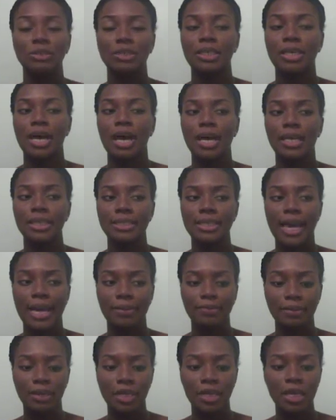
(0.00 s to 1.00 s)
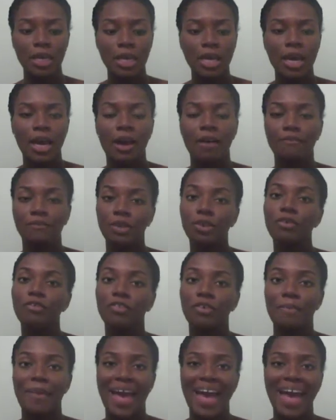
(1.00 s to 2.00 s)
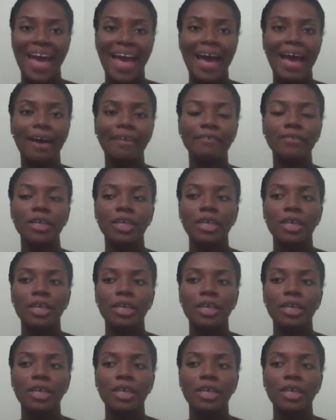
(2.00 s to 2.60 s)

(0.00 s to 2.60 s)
to contact me. A few of them have.